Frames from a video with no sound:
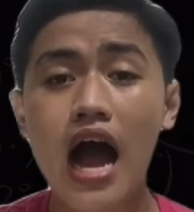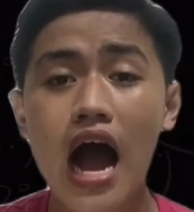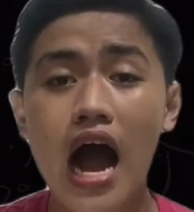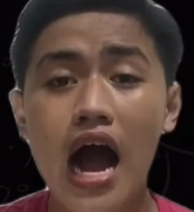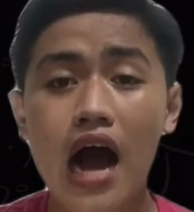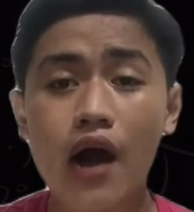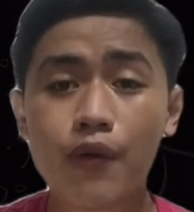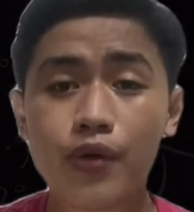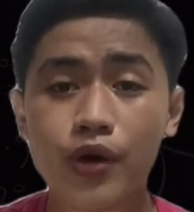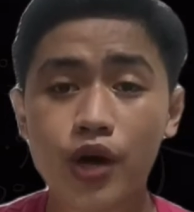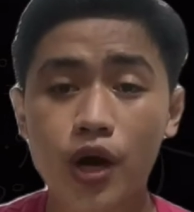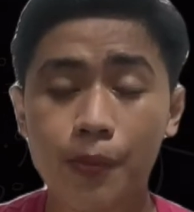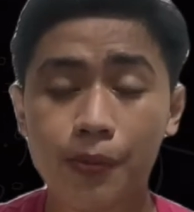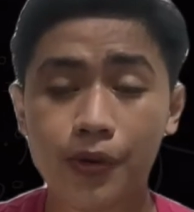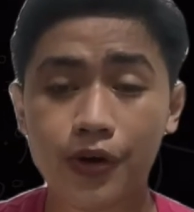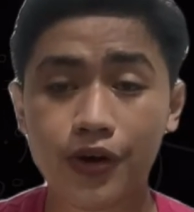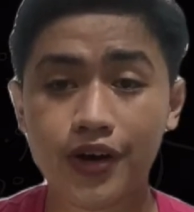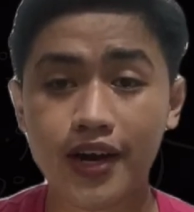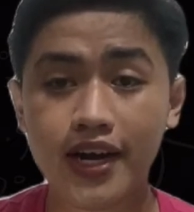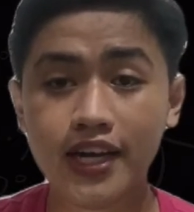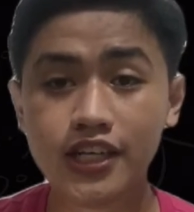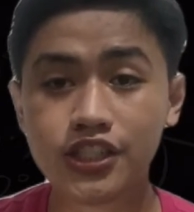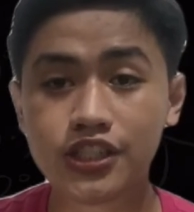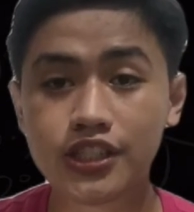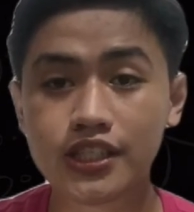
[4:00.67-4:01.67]
our
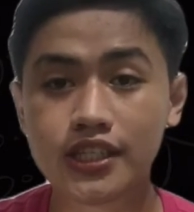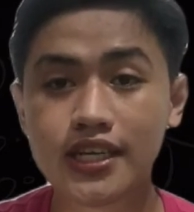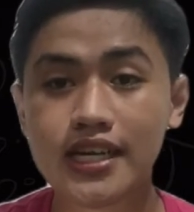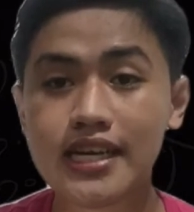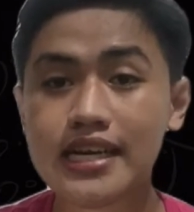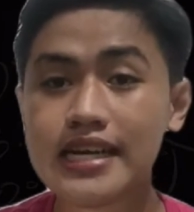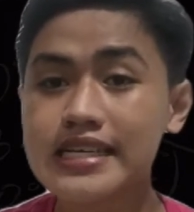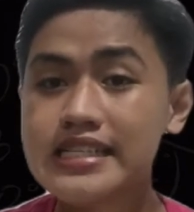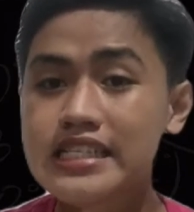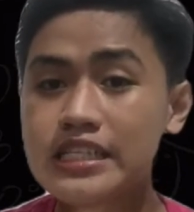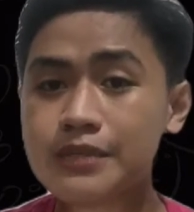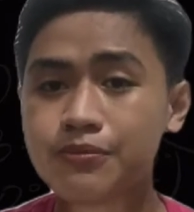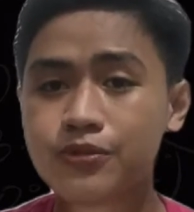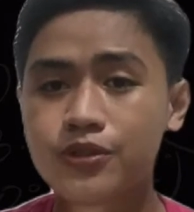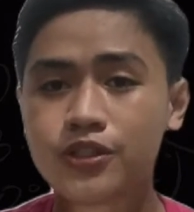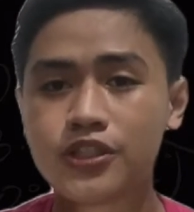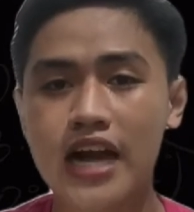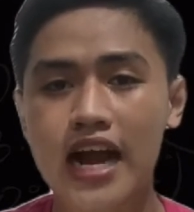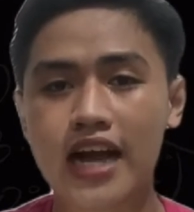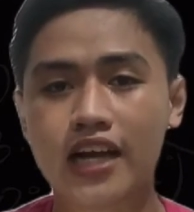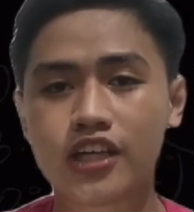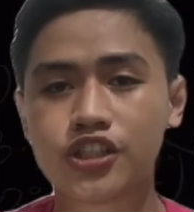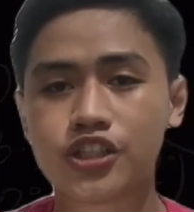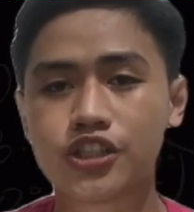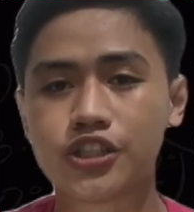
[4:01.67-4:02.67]
operation is
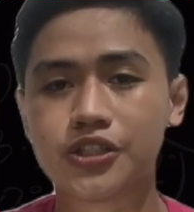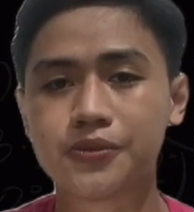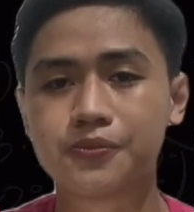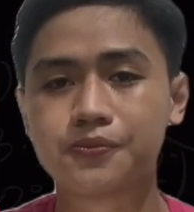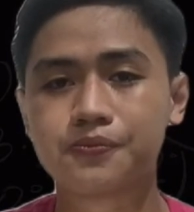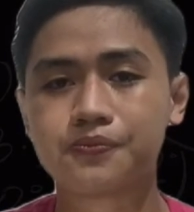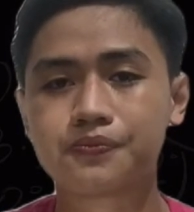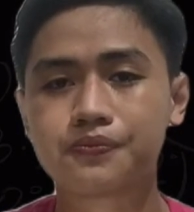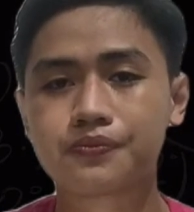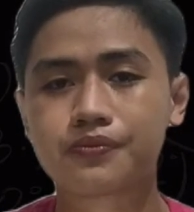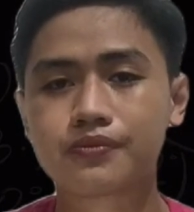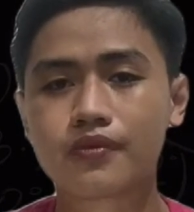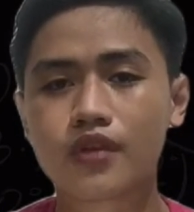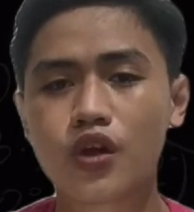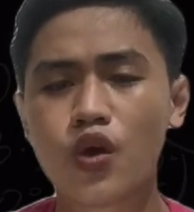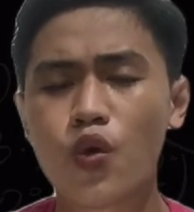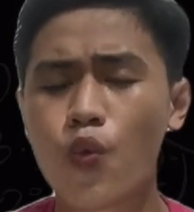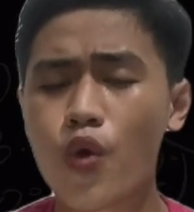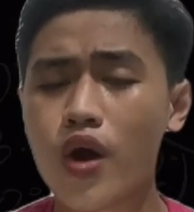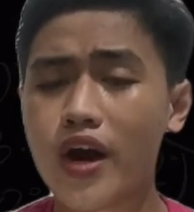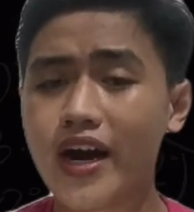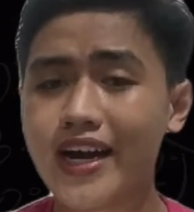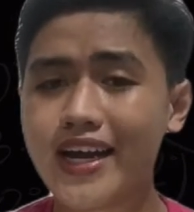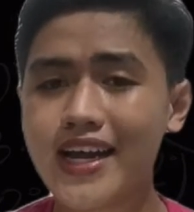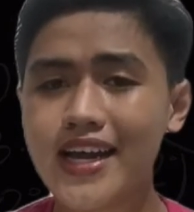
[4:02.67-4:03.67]
subtraction,
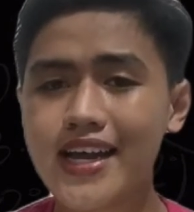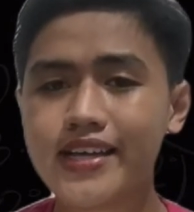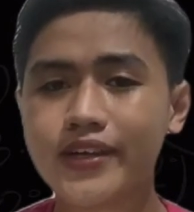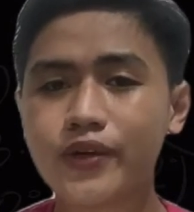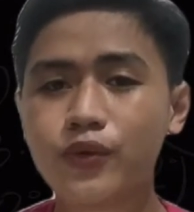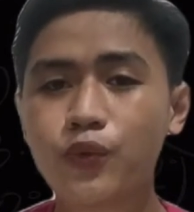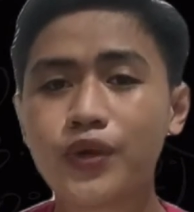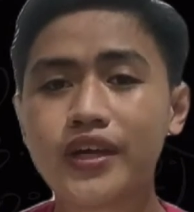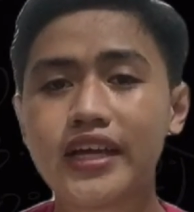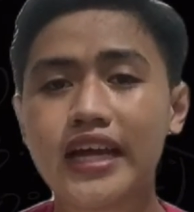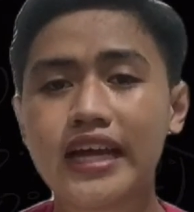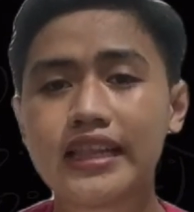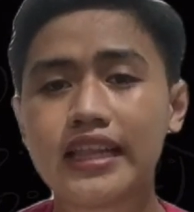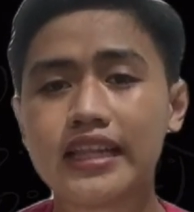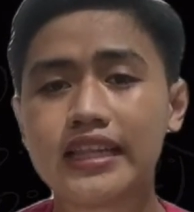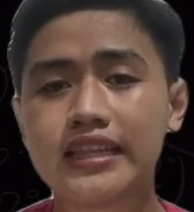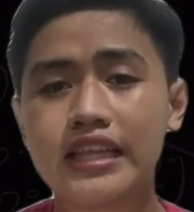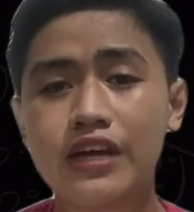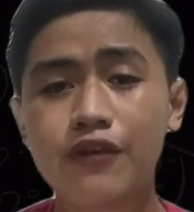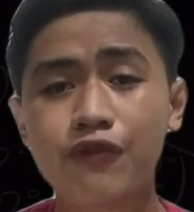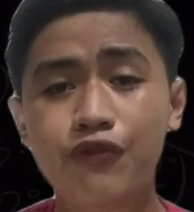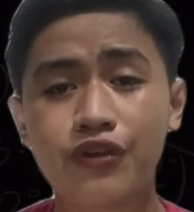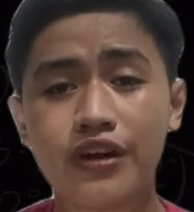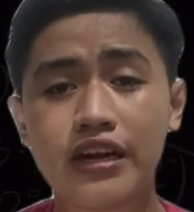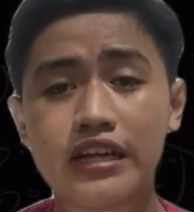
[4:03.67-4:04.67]
wherein we get the
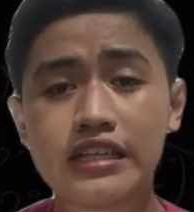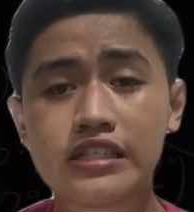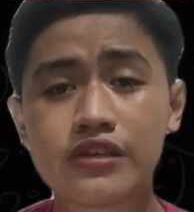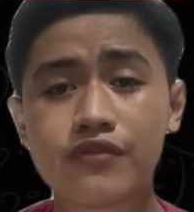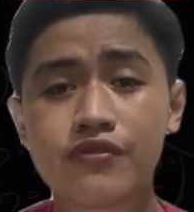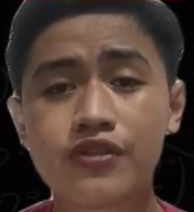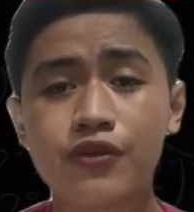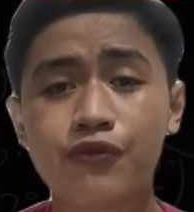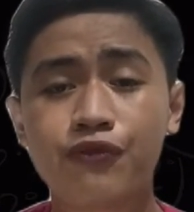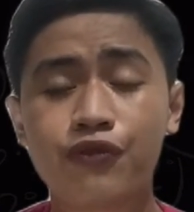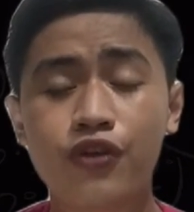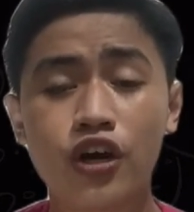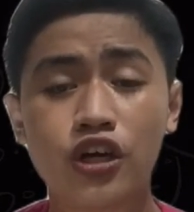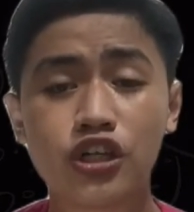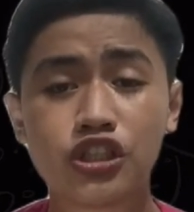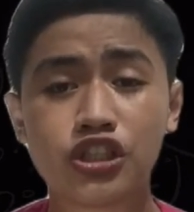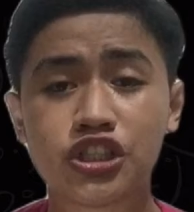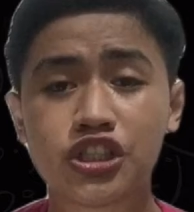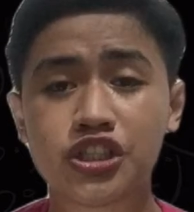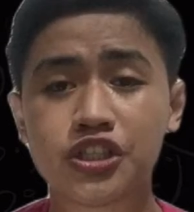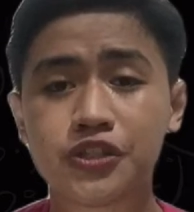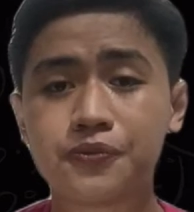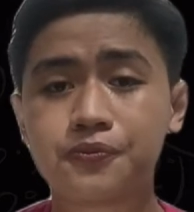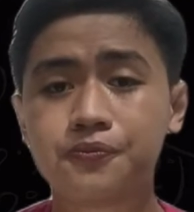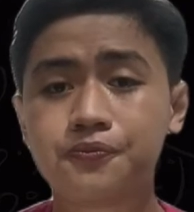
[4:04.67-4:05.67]
difference of the function.